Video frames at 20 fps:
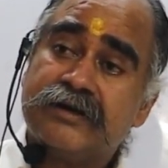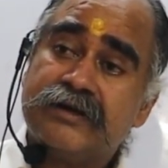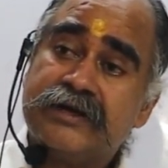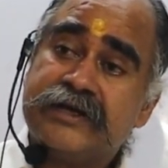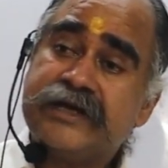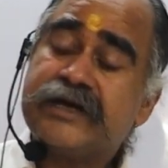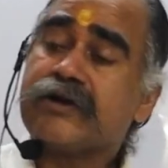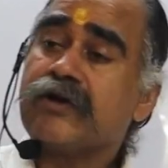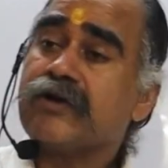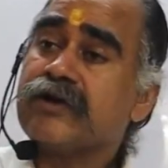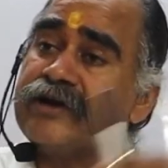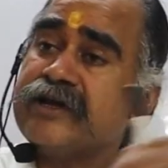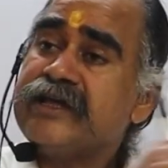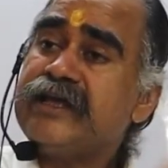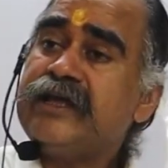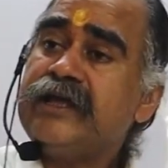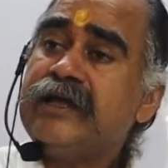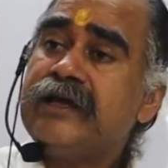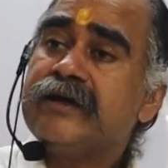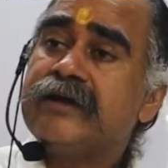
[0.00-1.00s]
Here
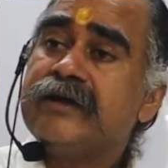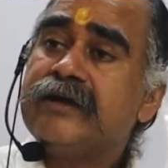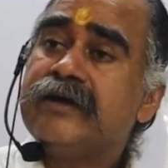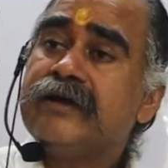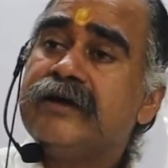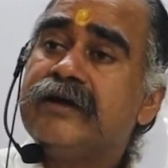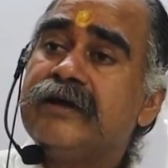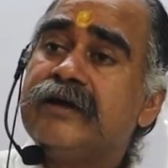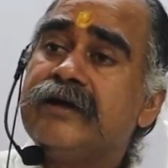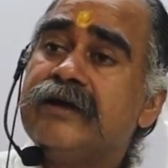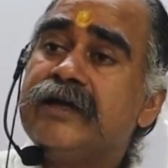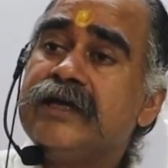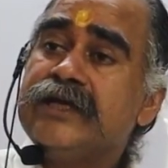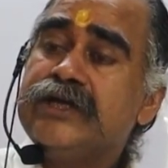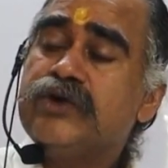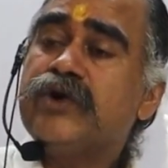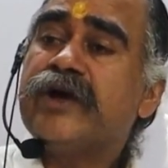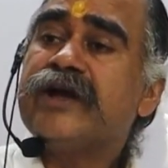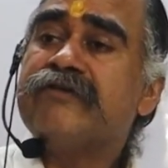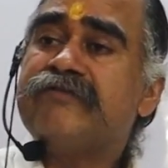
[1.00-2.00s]
already
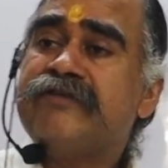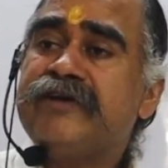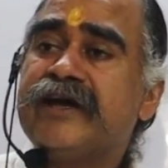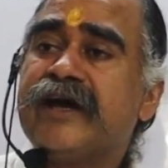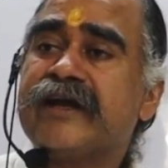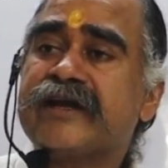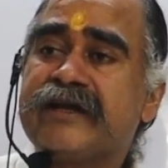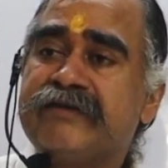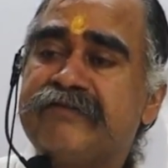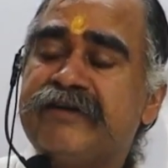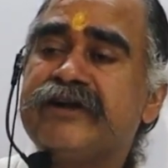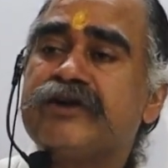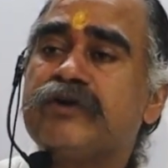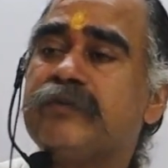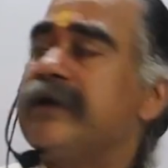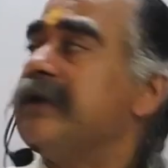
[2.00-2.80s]
u and v are given to